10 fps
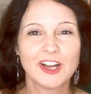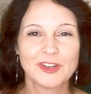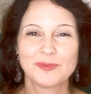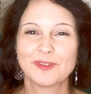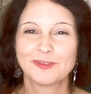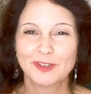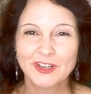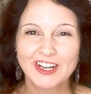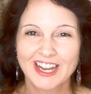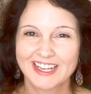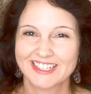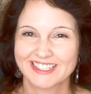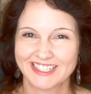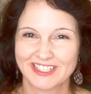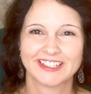Oh, before I
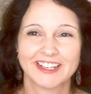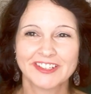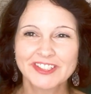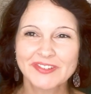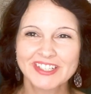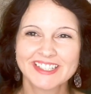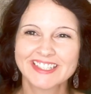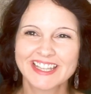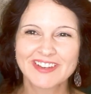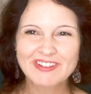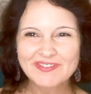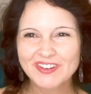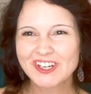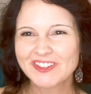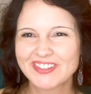continue, I also wanted to say that my
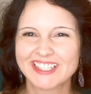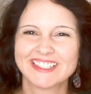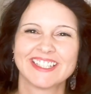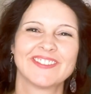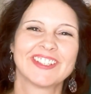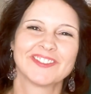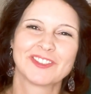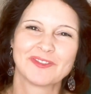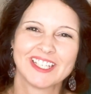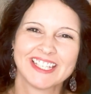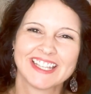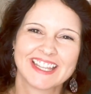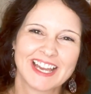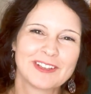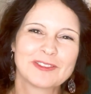mom ended up giving me
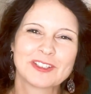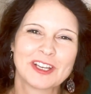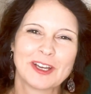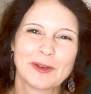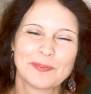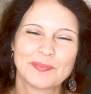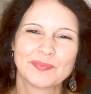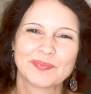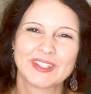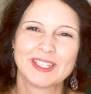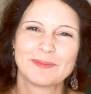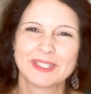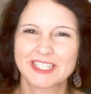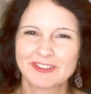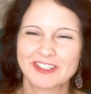that
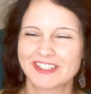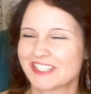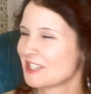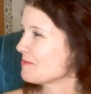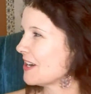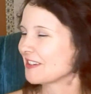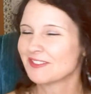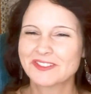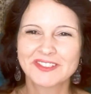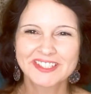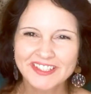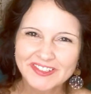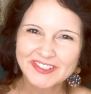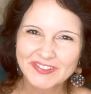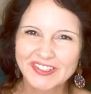material that she bought, which was so
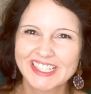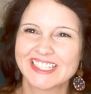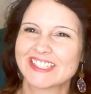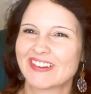sweet.